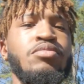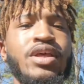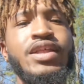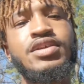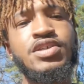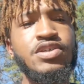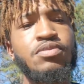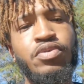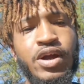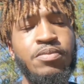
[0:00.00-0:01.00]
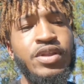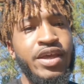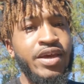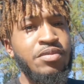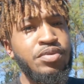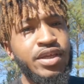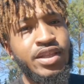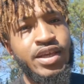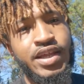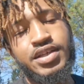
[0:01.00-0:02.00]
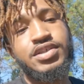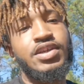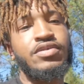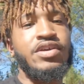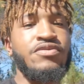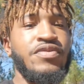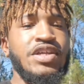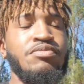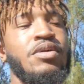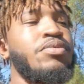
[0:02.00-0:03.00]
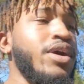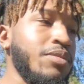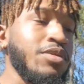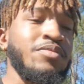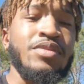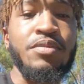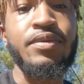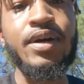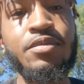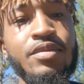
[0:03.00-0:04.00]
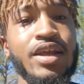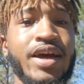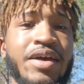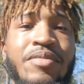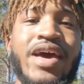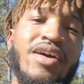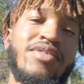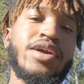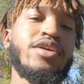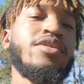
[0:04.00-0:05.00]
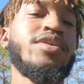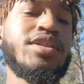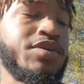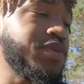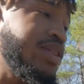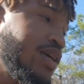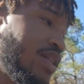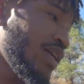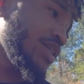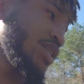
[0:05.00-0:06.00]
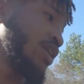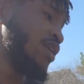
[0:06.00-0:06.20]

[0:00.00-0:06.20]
bled the system properly and completely, and it still didn't fix my problem. The problem that I am having currently with the clutch,